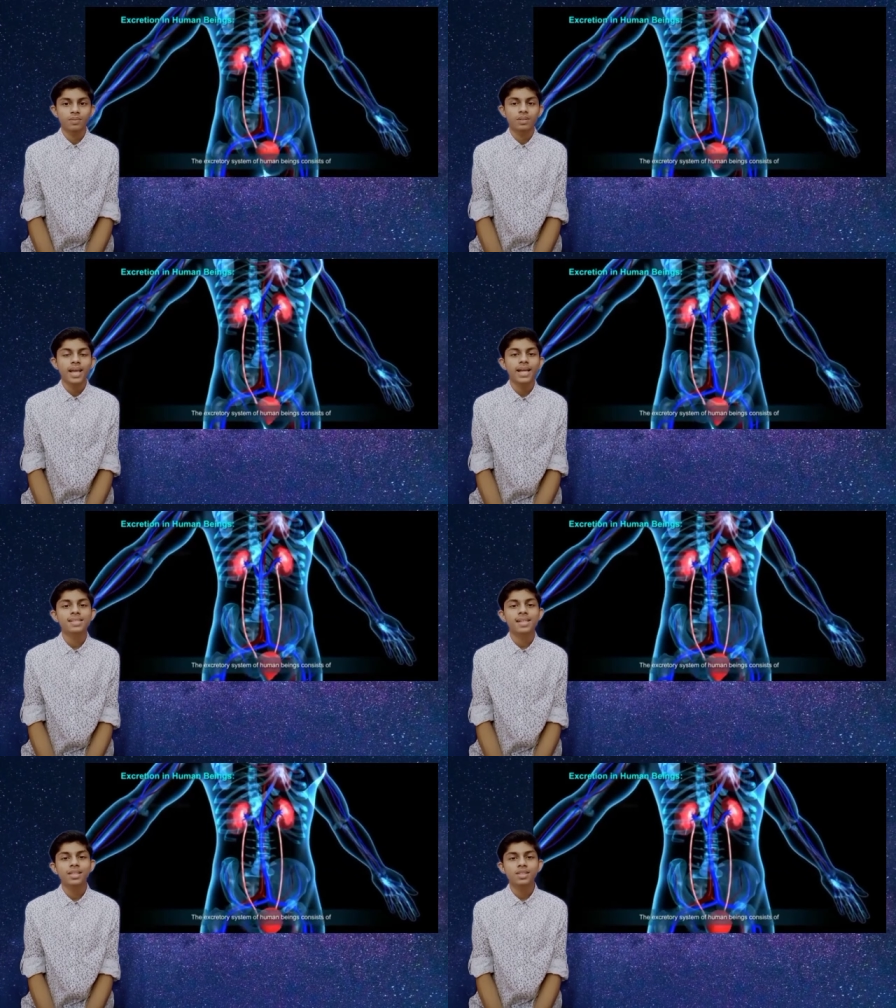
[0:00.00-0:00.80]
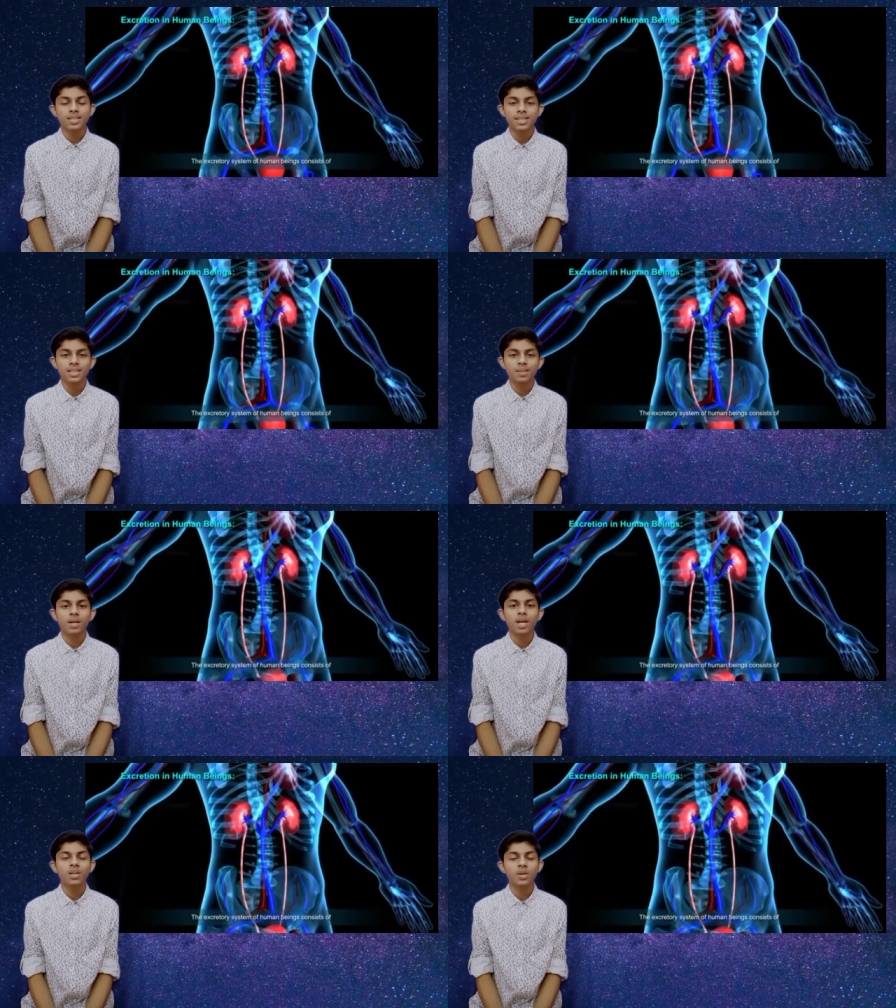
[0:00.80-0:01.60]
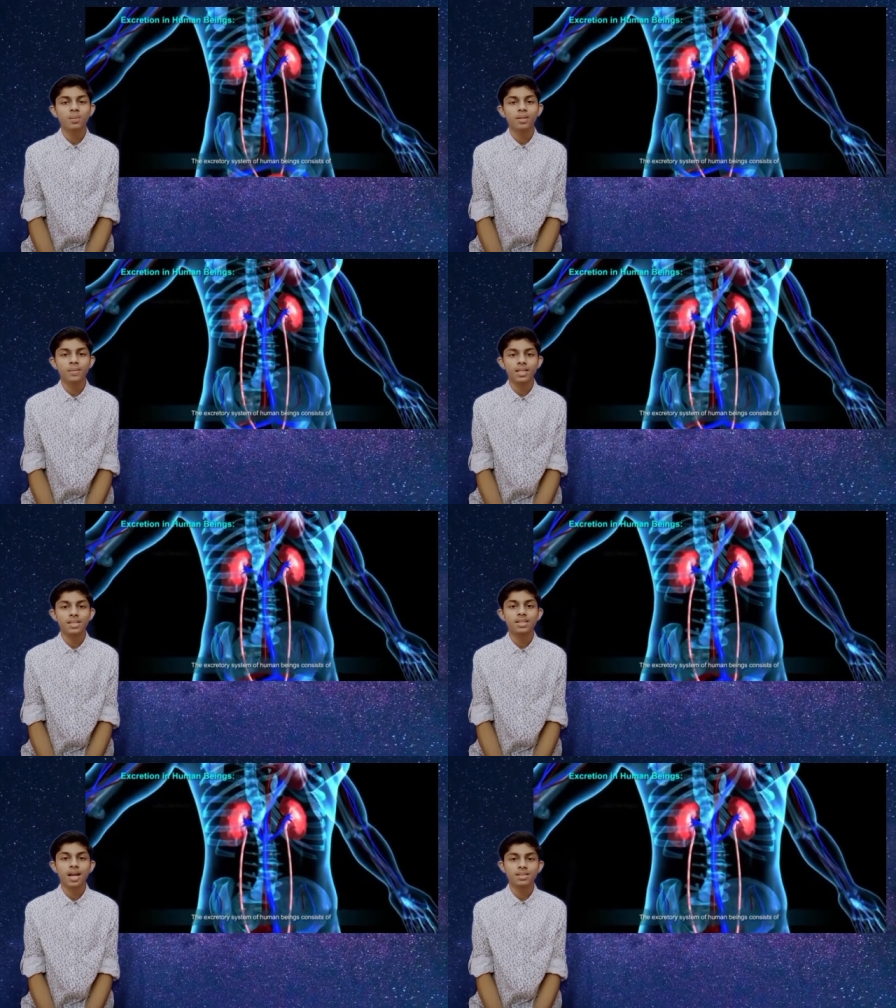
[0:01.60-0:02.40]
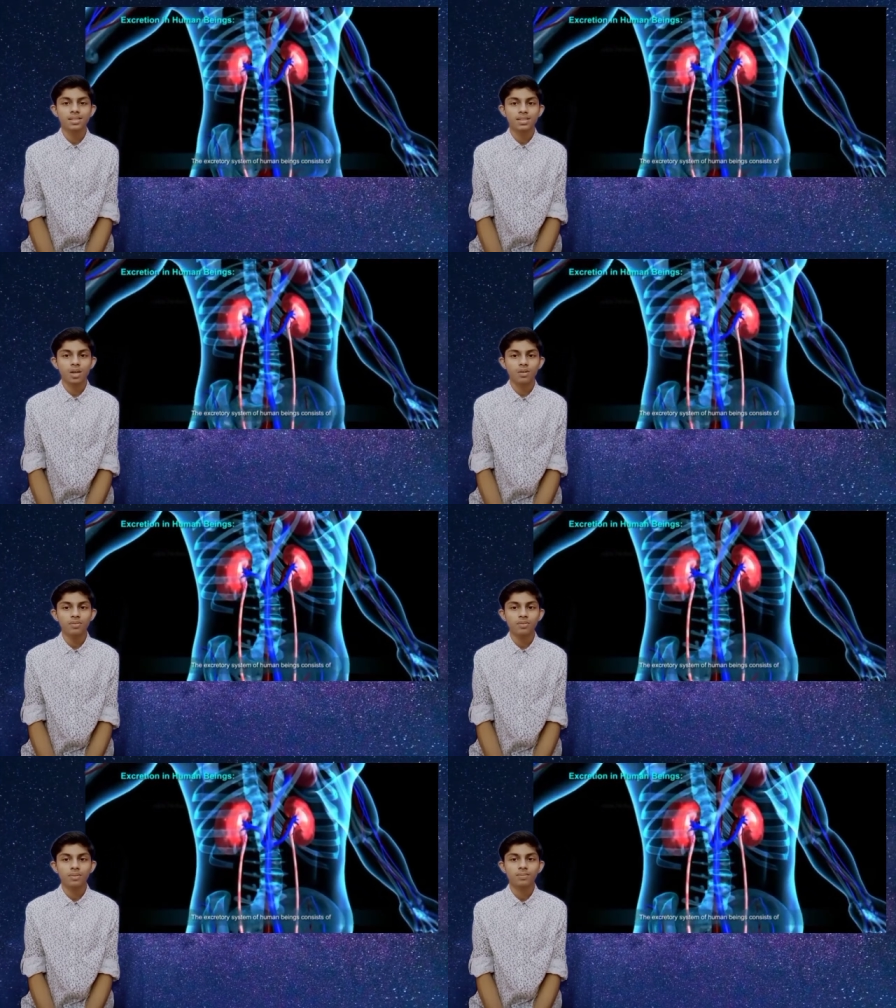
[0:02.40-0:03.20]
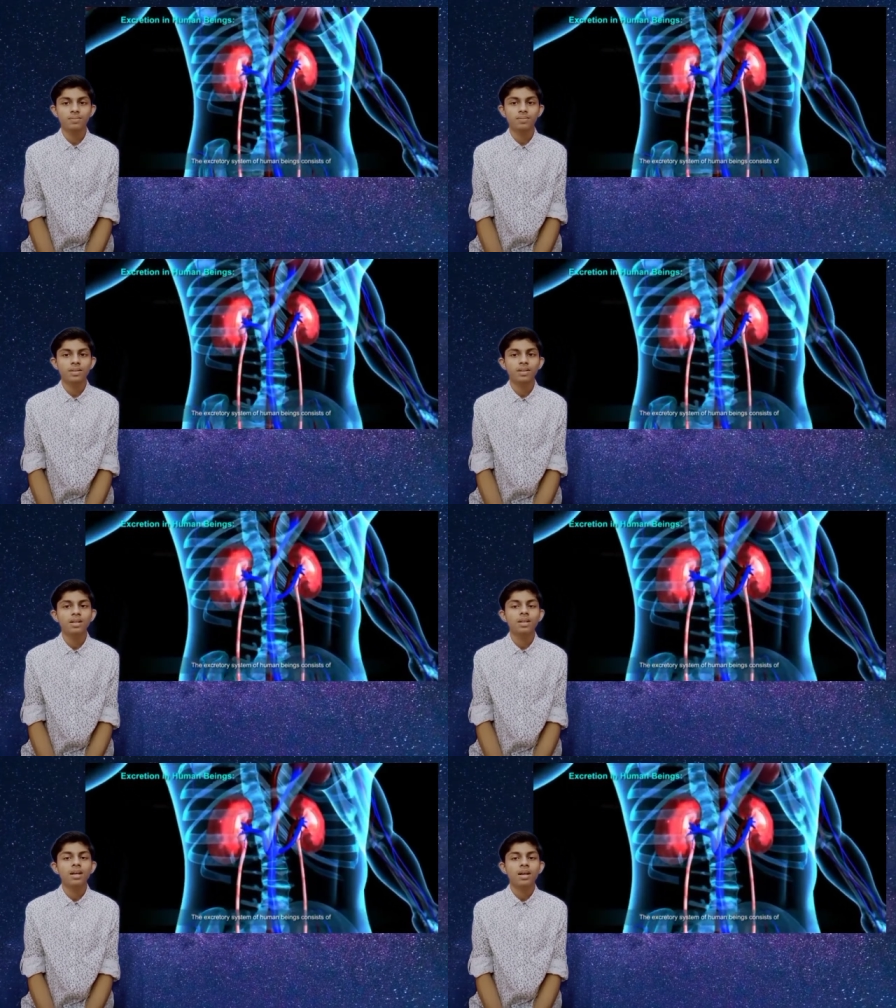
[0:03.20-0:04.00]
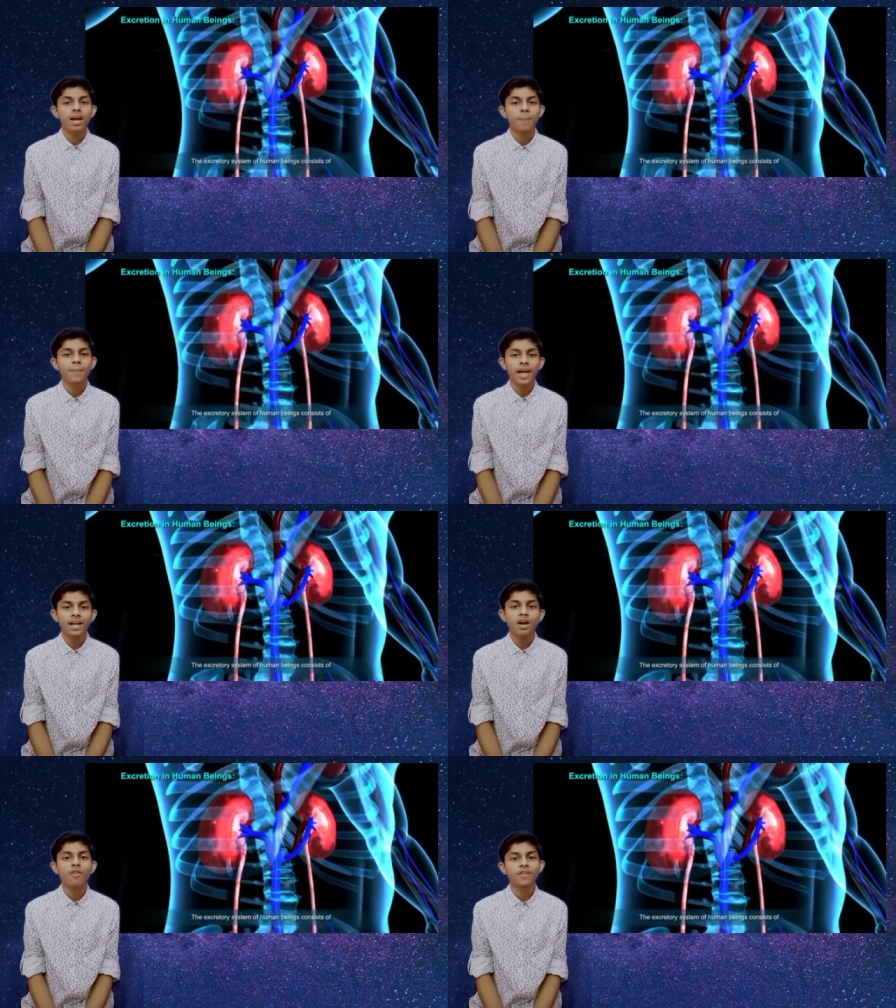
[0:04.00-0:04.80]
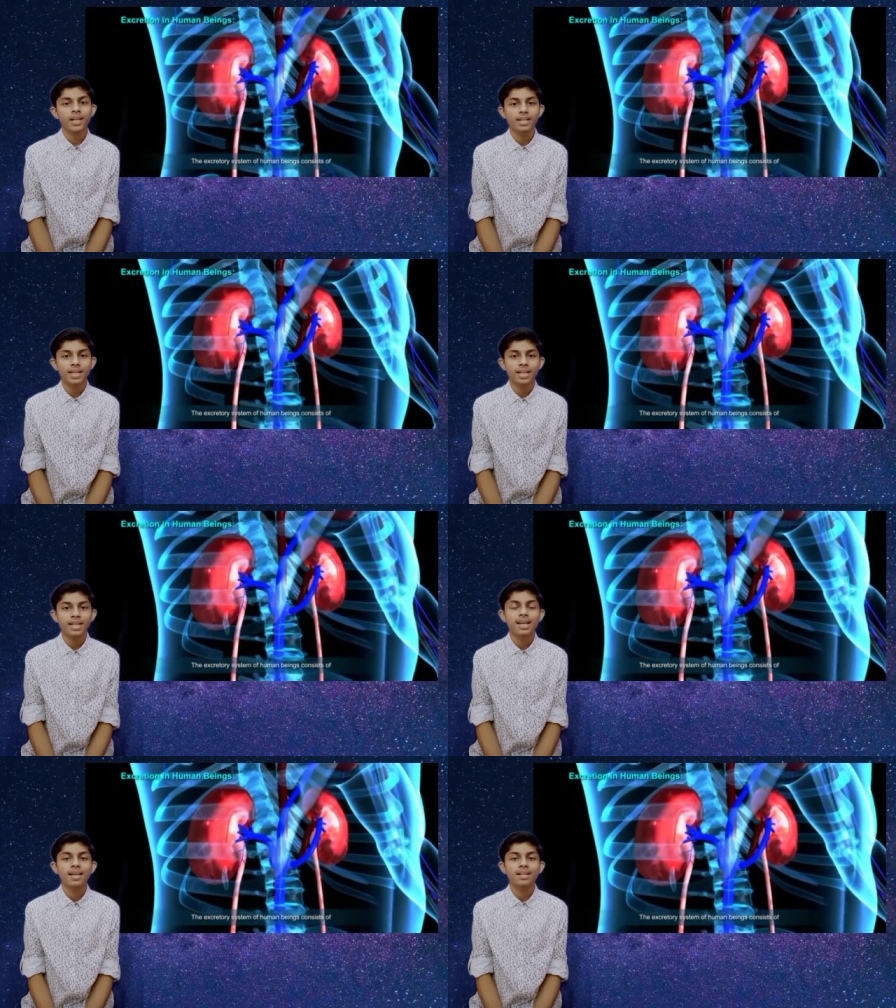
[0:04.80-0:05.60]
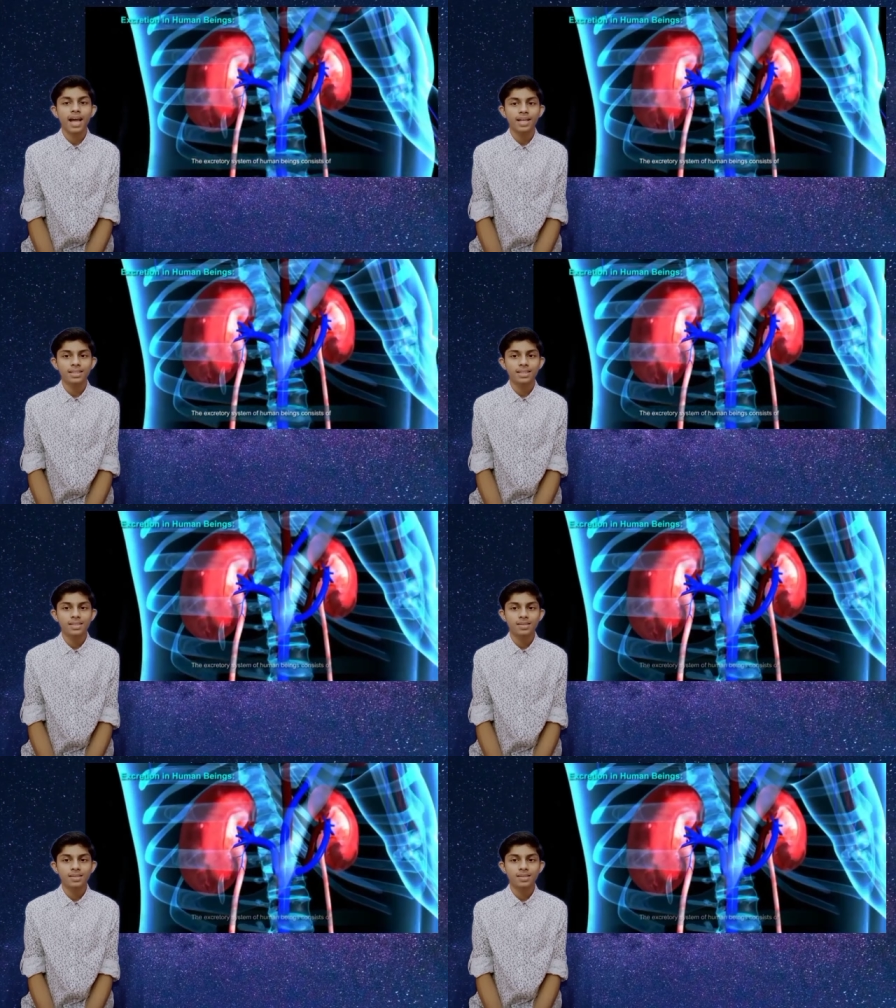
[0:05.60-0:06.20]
The excretory system in human beings consists of a pair of kidneys, that is,